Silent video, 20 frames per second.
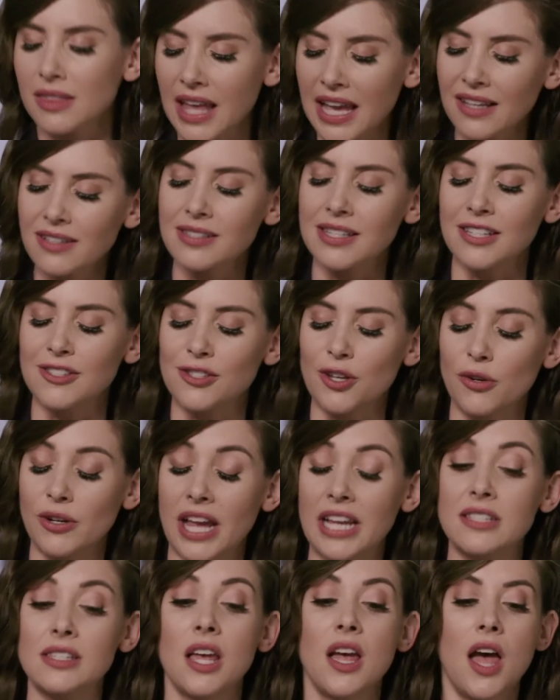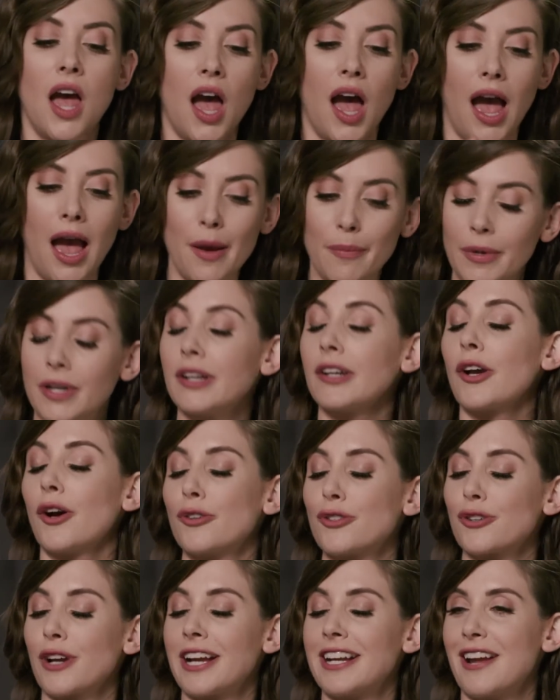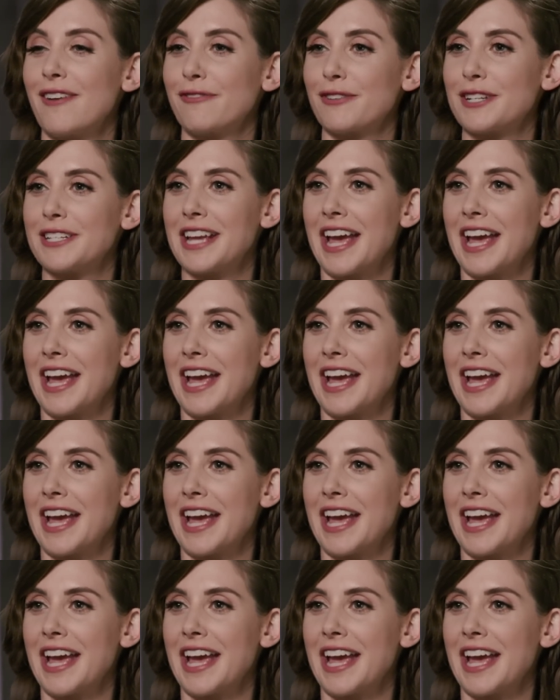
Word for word: thanks, that's so nice. I'm gonna go train every